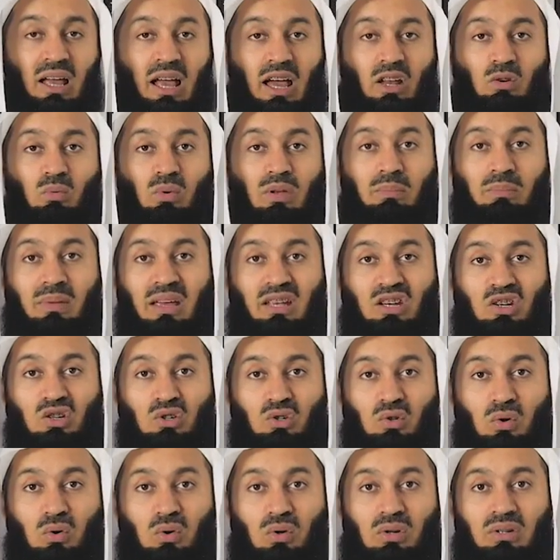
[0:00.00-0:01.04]
and we make
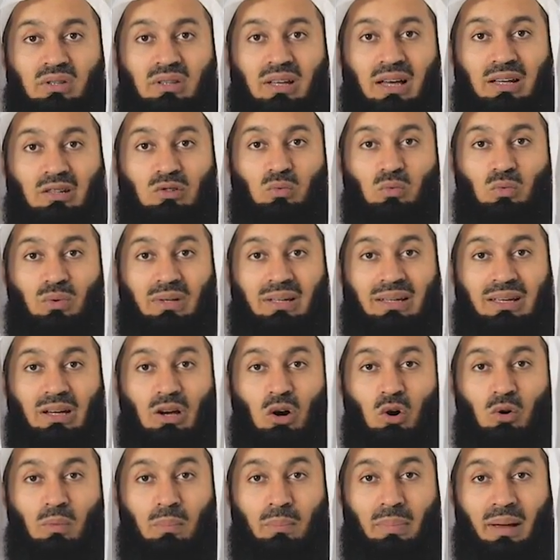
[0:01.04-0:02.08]
sure that we
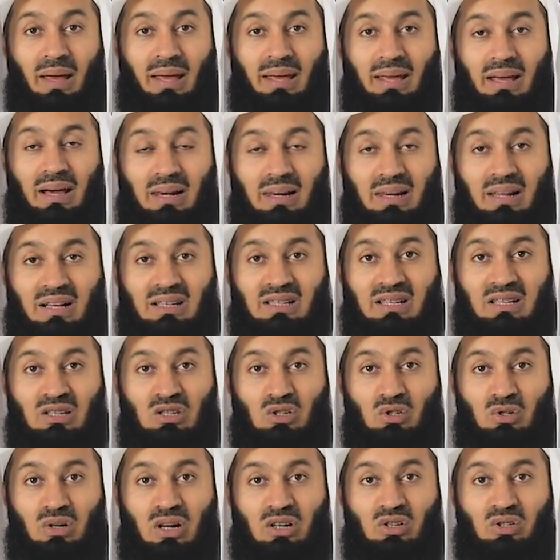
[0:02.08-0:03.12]
obey Allah's
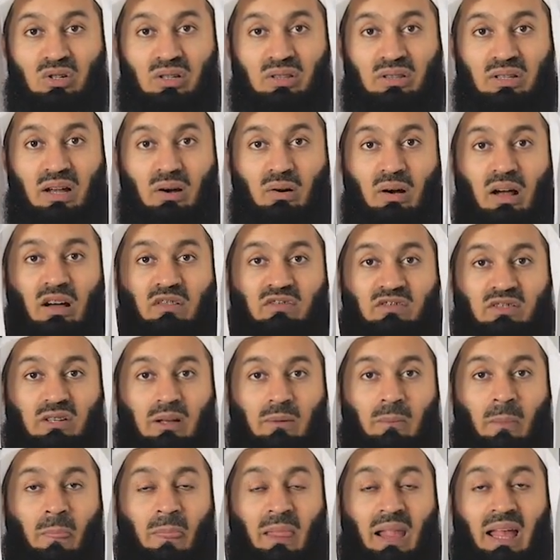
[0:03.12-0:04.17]
instruction thereafter.